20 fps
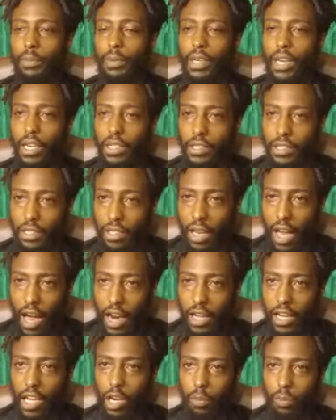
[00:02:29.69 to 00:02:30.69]
because there's a
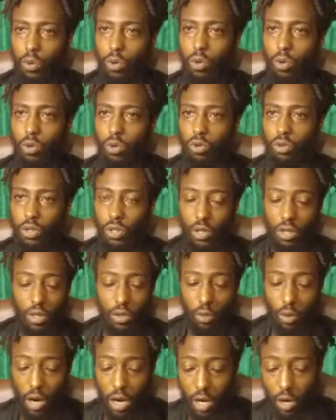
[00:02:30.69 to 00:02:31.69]
lot of Hebrews
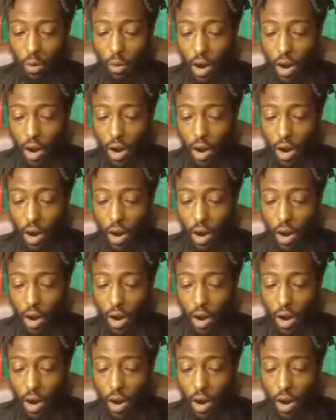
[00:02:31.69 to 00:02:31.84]
running